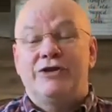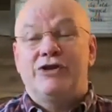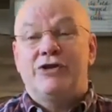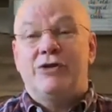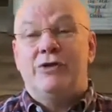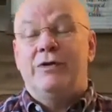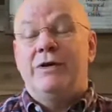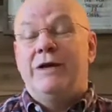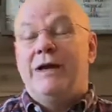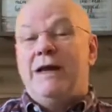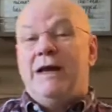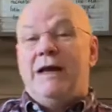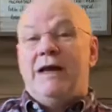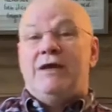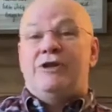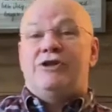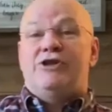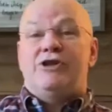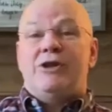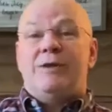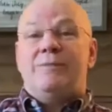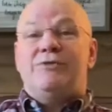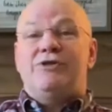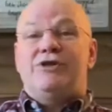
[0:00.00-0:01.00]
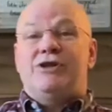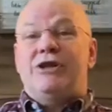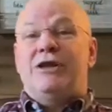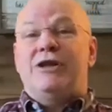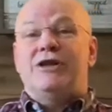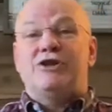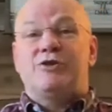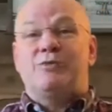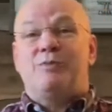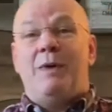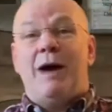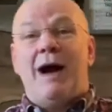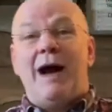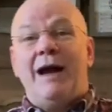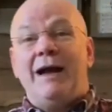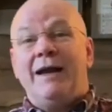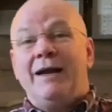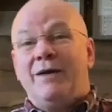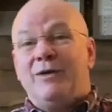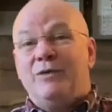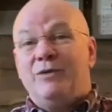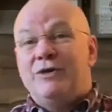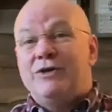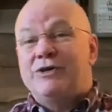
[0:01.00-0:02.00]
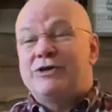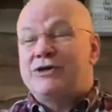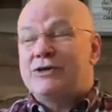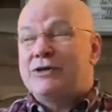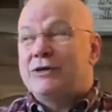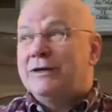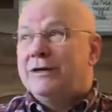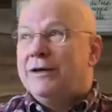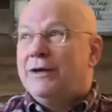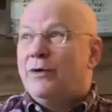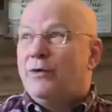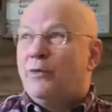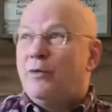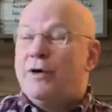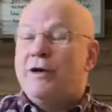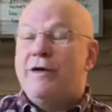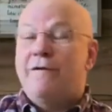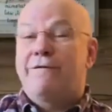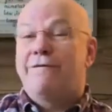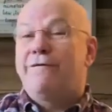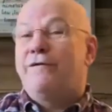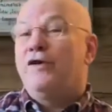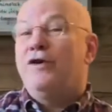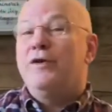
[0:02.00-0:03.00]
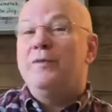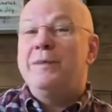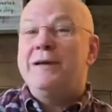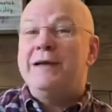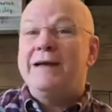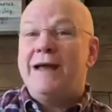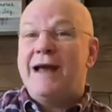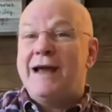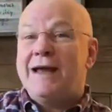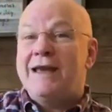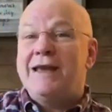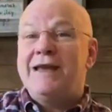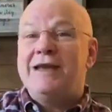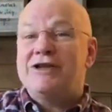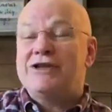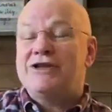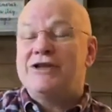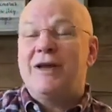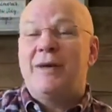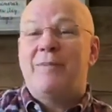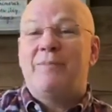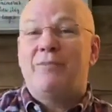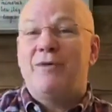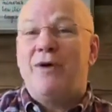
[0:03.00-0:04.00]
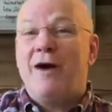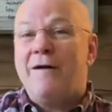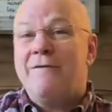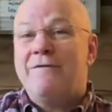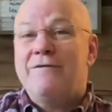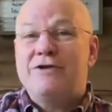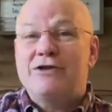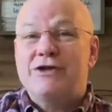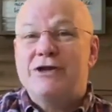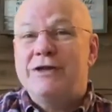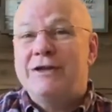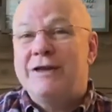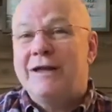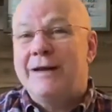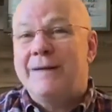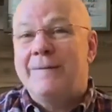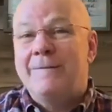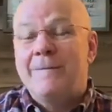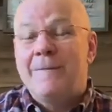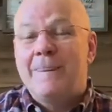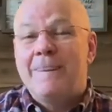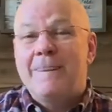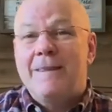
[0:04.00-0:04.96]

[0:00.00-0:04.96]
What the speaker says: So in some sense, Pilate was reaffirming, I guess, that prophecy that